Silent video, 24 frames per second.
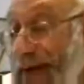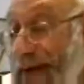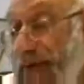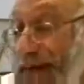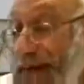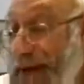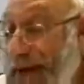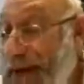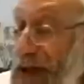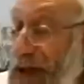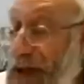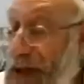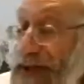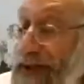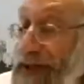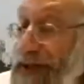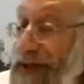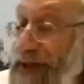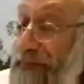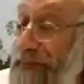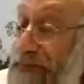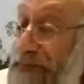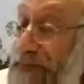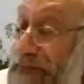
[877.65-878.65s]
it only goes on
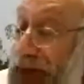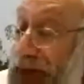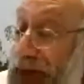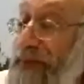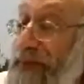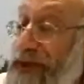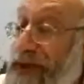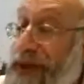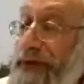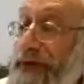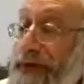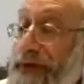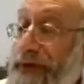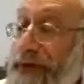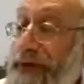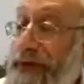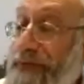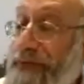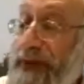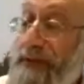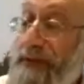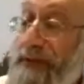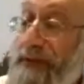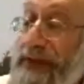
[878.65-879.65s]
the mamish, the
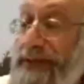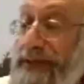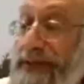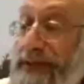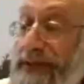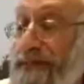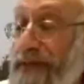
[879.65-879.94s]
previous pasuk.